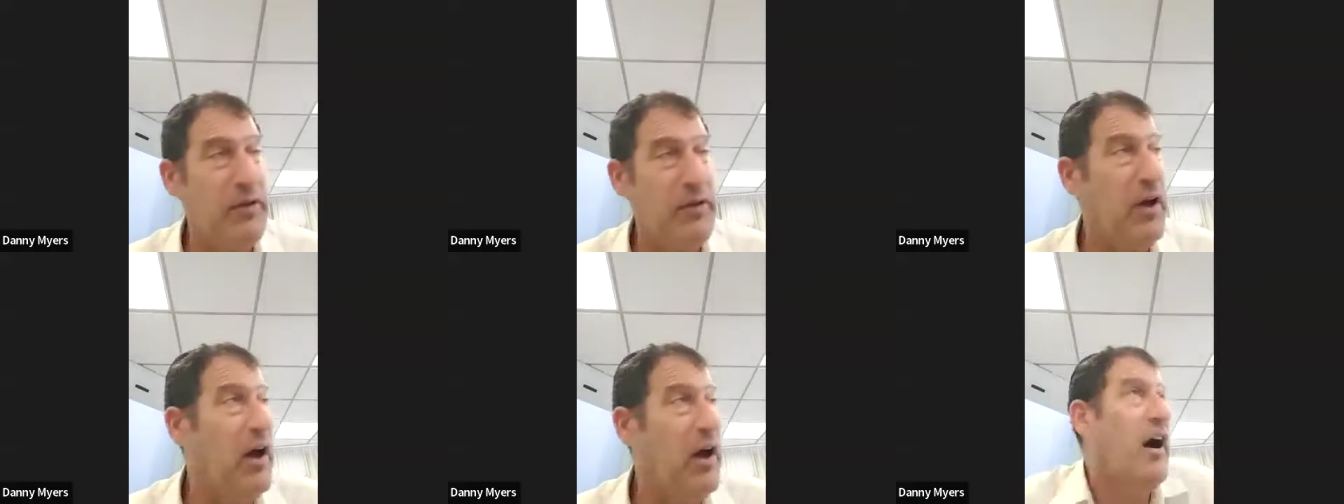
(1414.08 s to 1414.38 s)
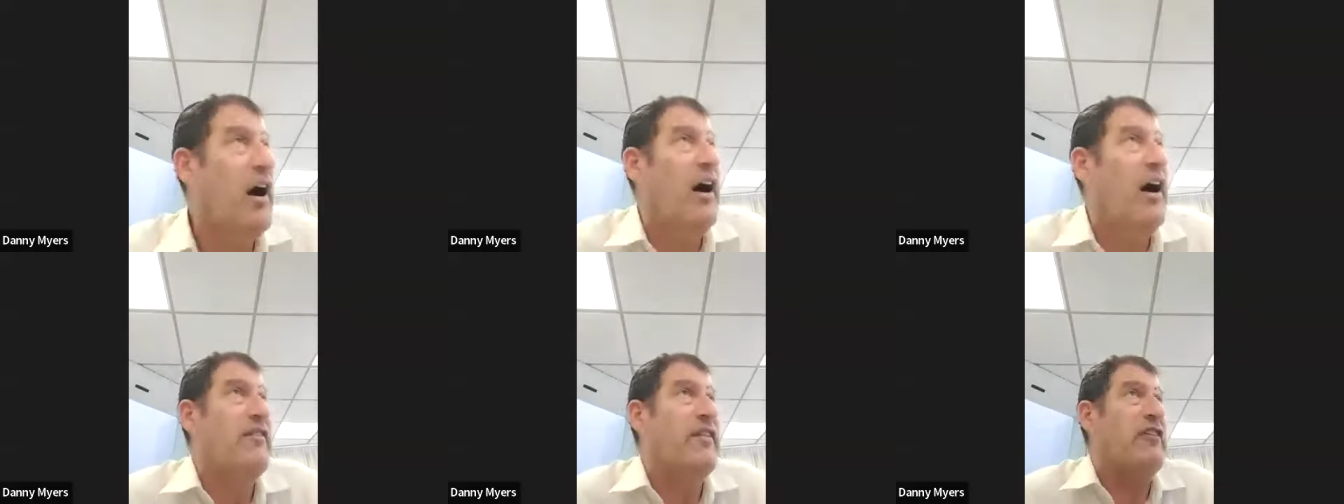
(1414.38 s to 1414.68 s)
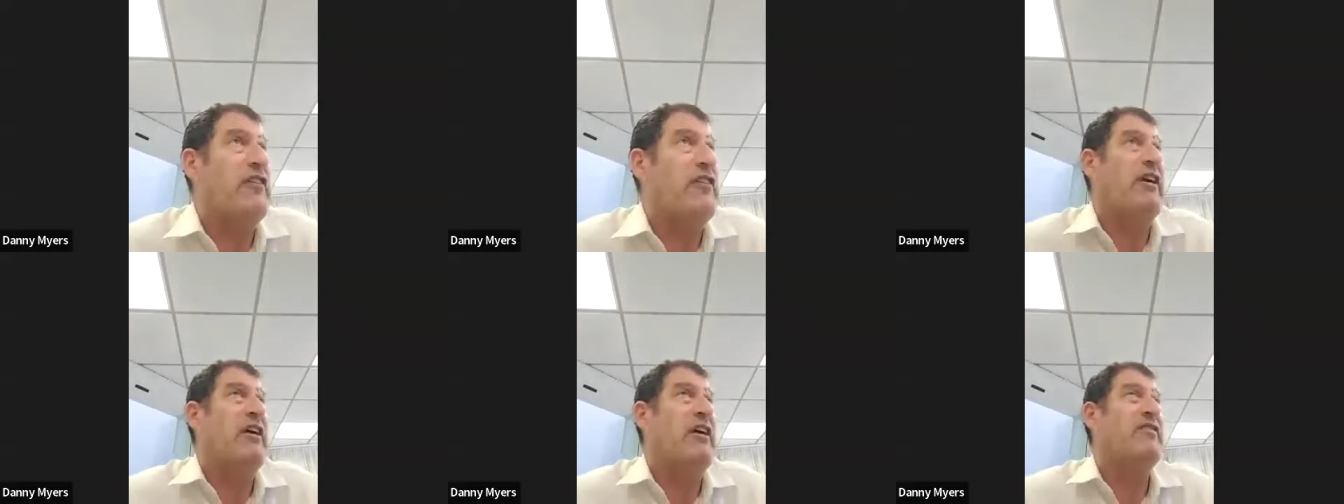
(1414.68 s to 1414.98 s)
of
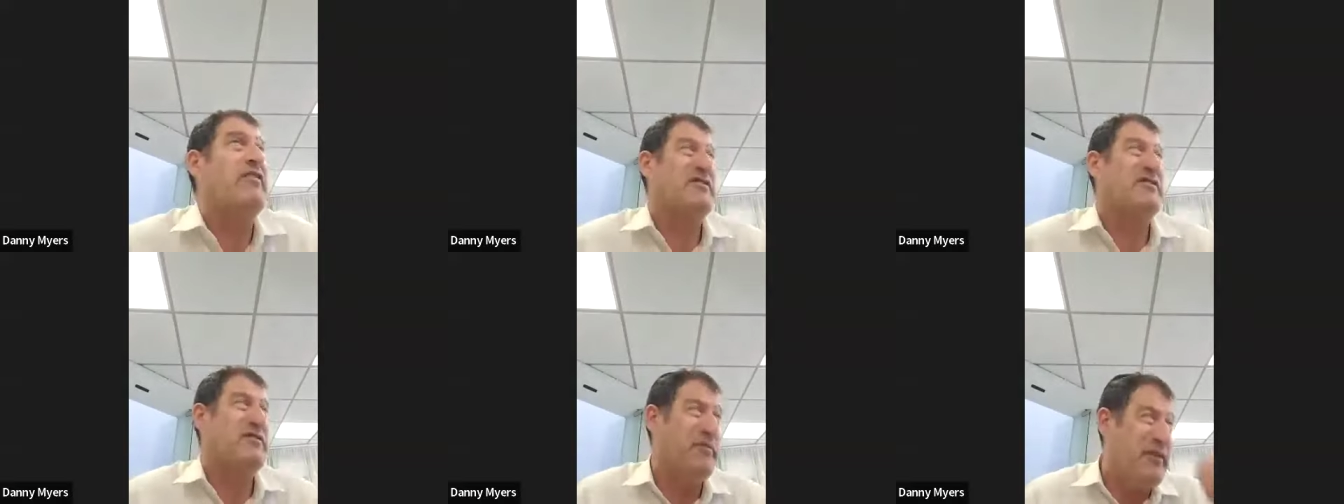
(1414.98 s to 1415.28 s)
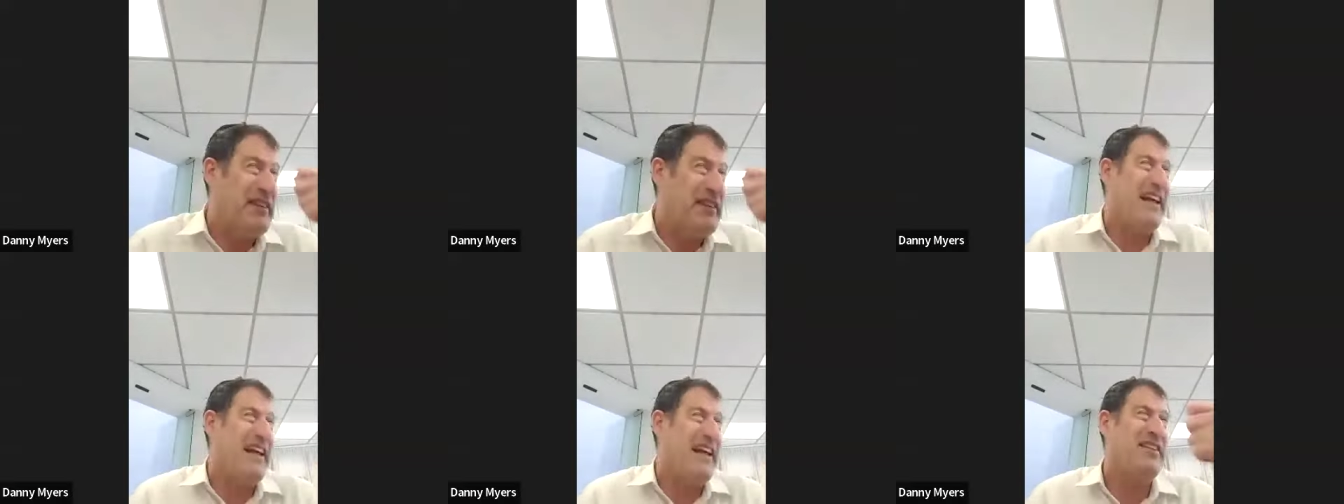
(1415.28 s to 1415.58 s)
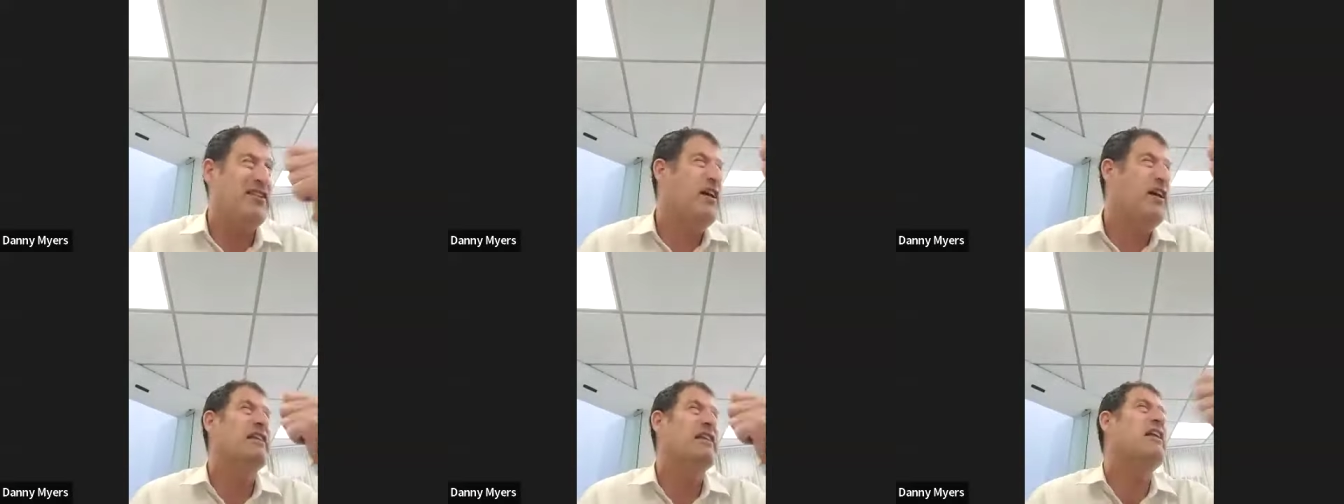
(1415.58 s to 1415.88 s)
Aravus from a
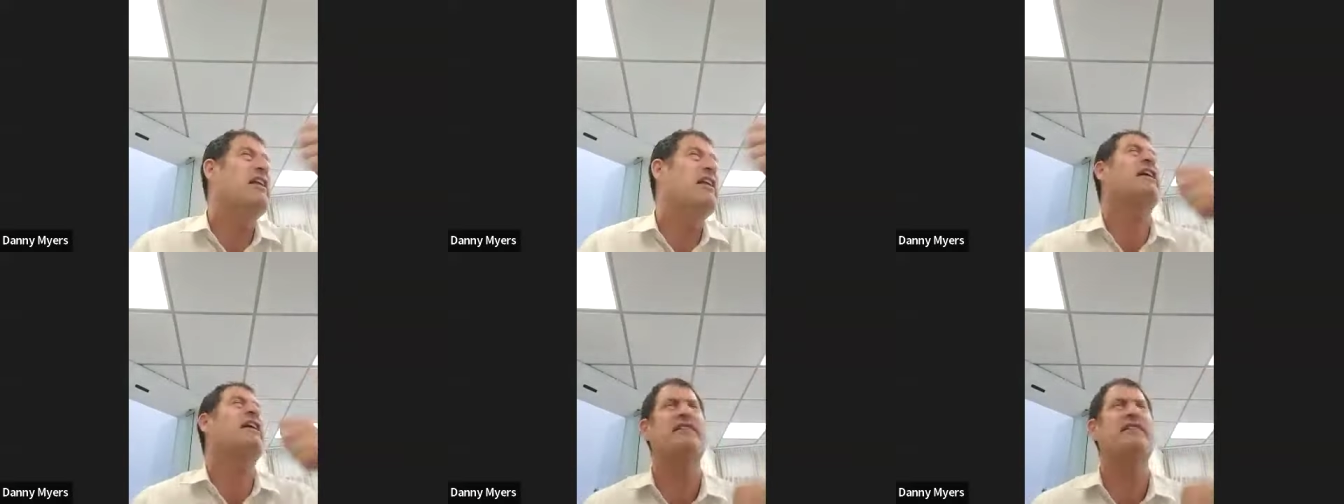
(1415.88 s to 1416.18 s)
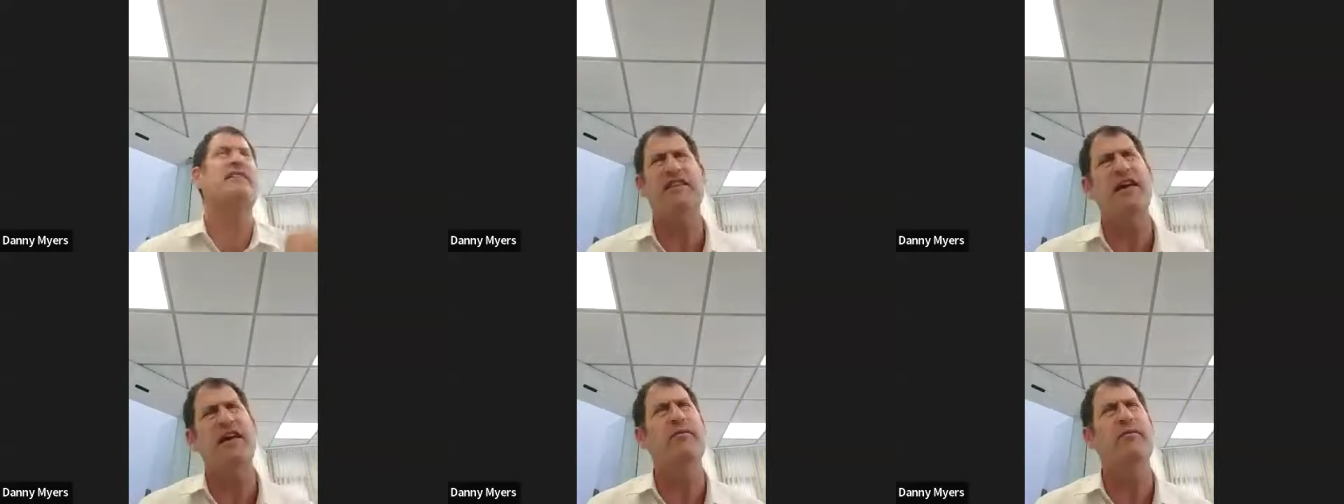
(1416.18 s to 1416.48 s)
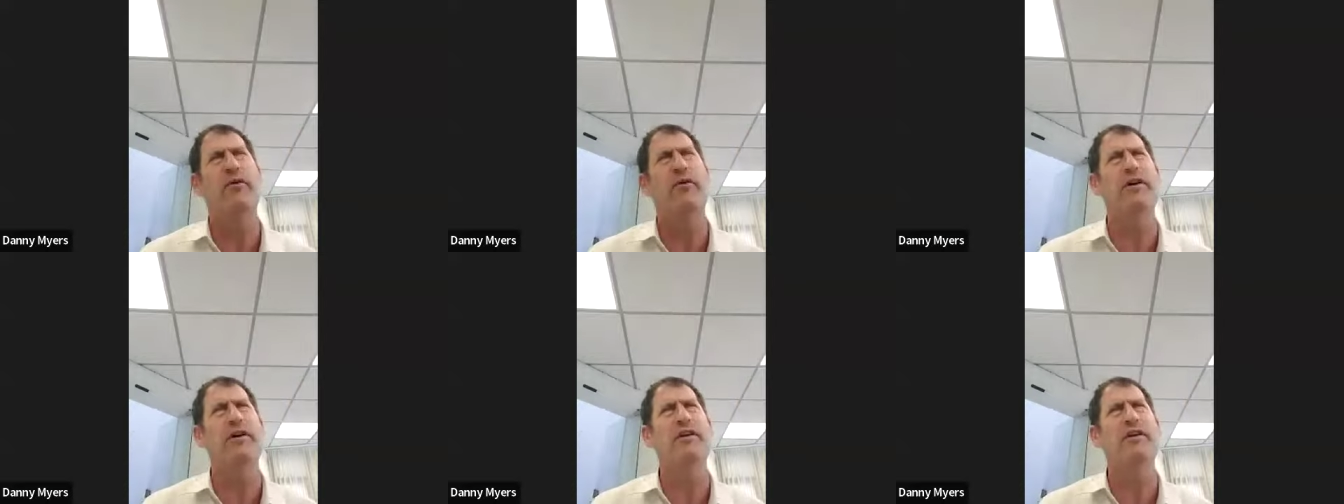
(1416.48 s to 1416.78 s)
technical halachic
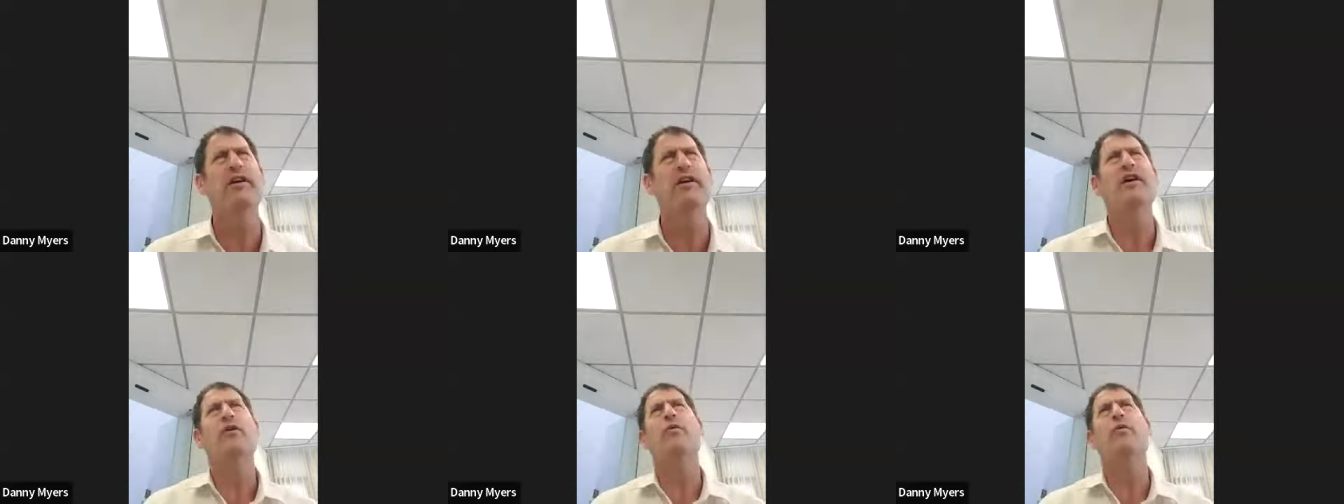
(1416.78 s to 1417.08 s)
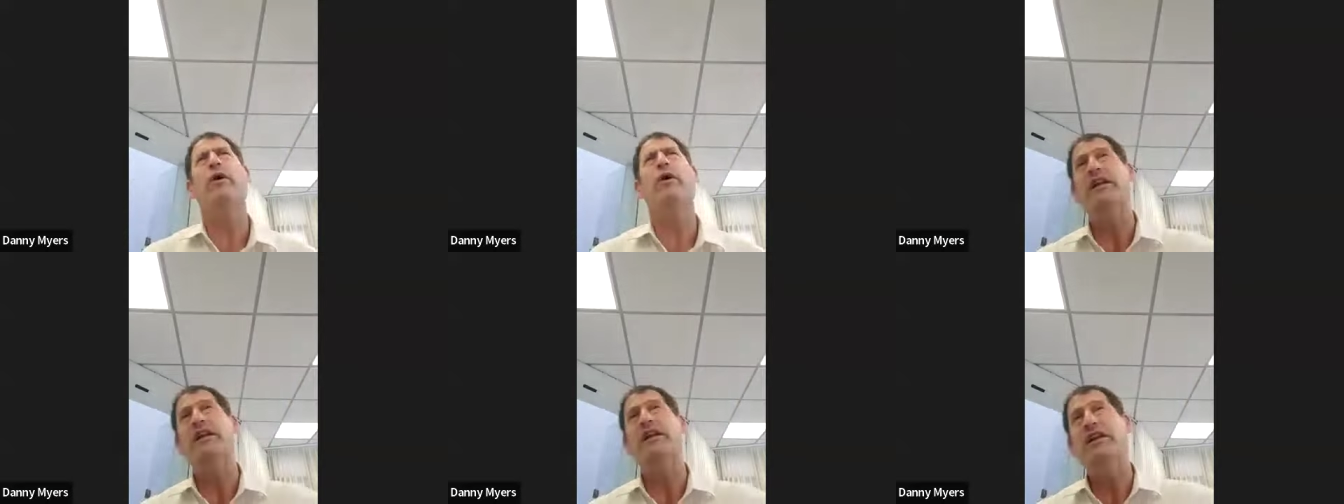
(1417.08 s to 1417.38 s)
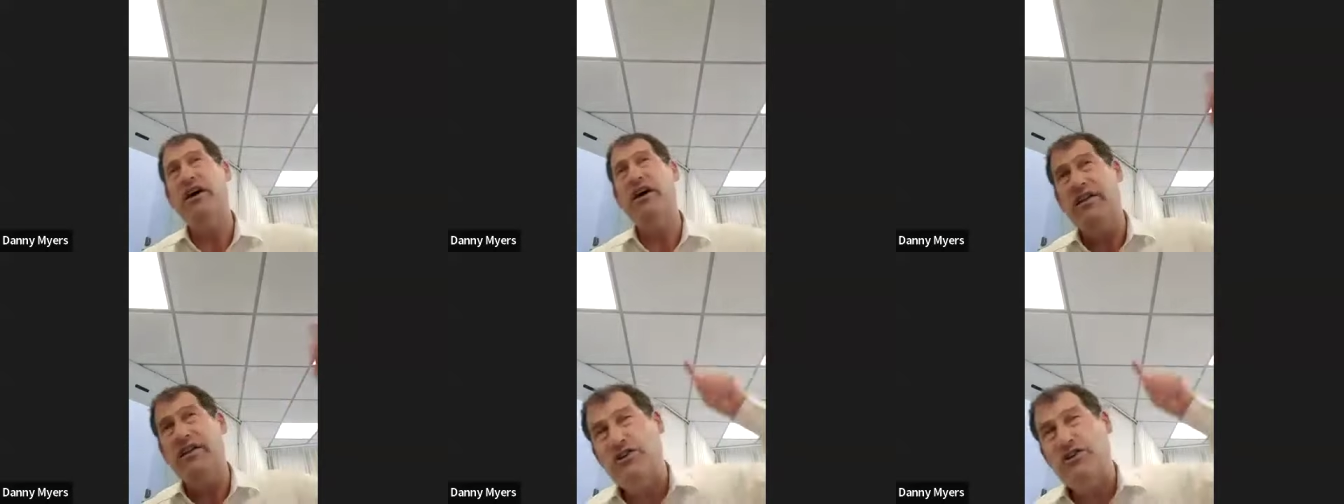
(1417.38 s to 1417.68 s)
standpoint, where
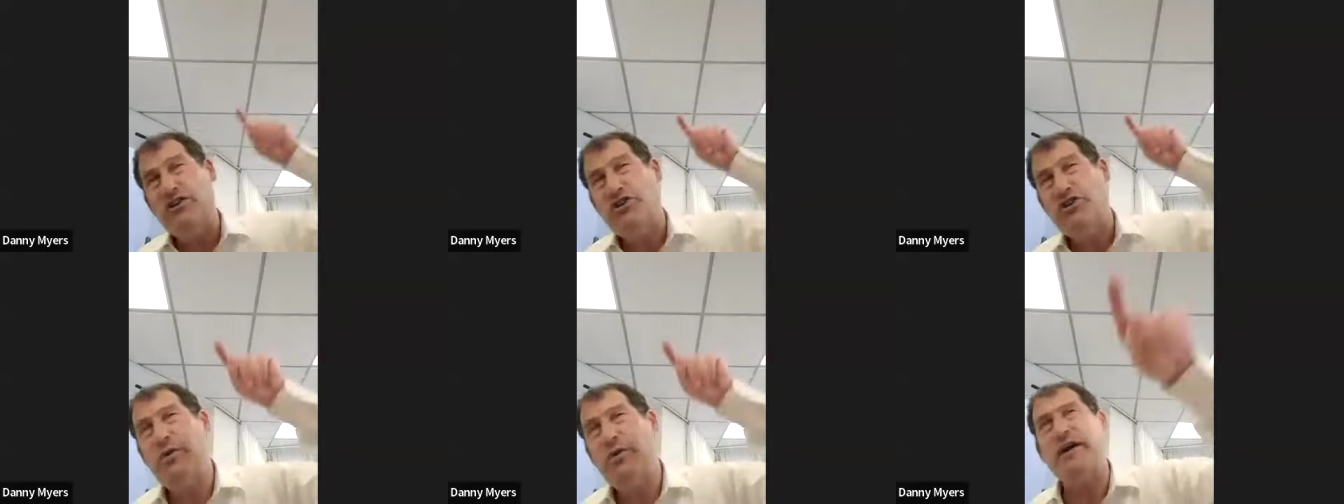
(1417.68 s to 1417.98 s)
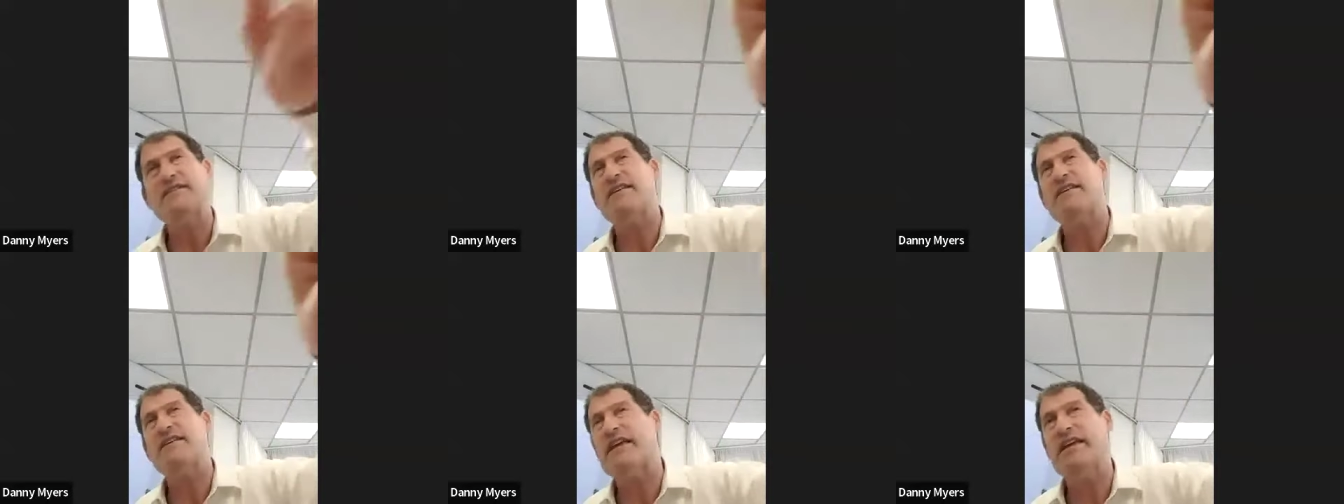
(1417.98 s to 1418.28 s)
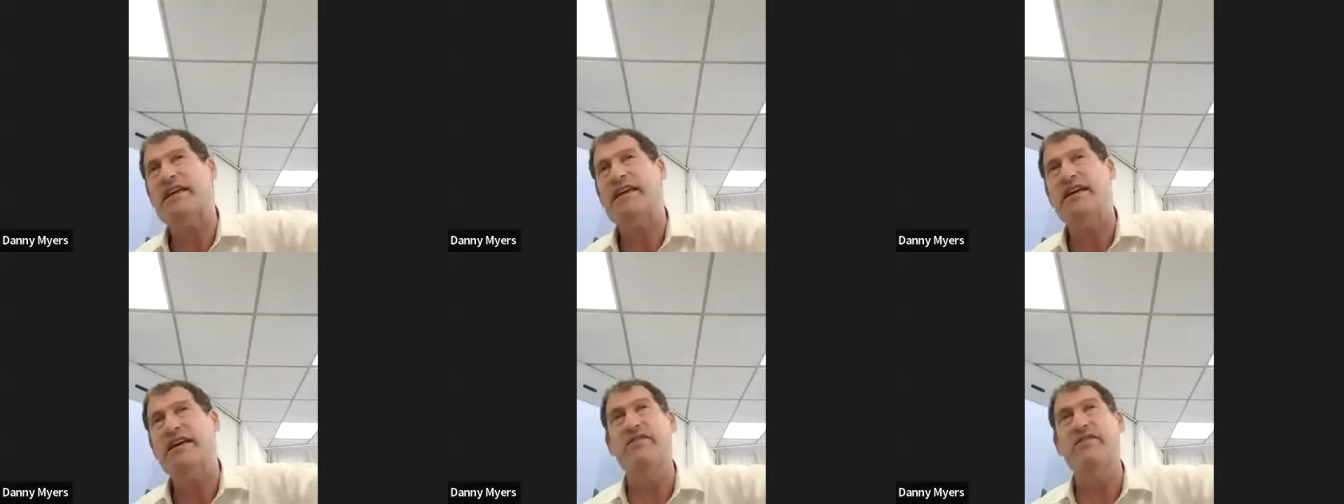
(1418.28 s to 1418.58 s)
another Jew has a
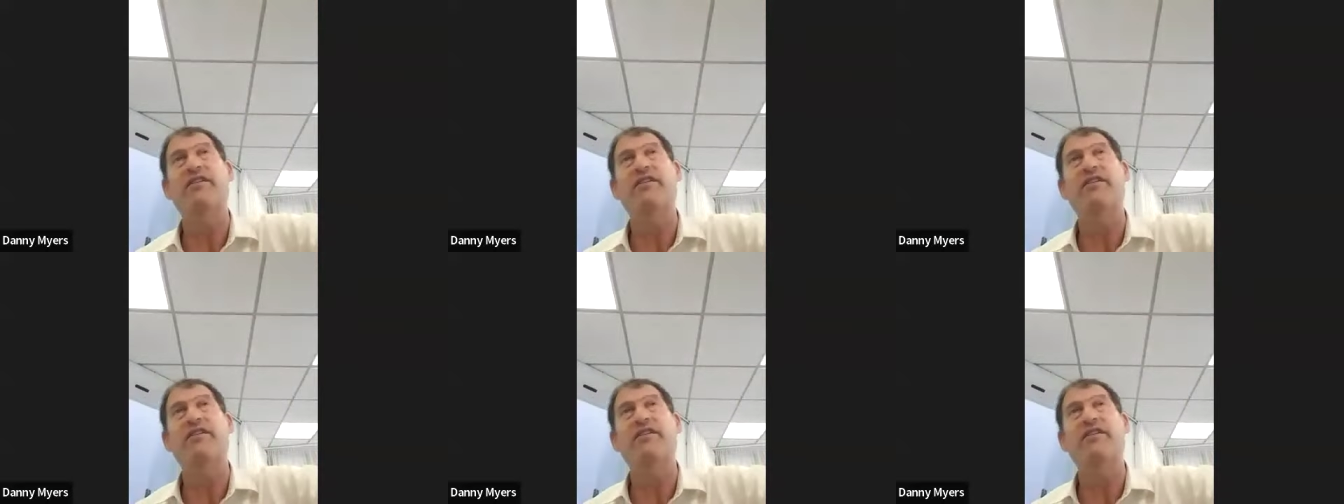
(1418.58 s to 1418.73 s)
chiyuv,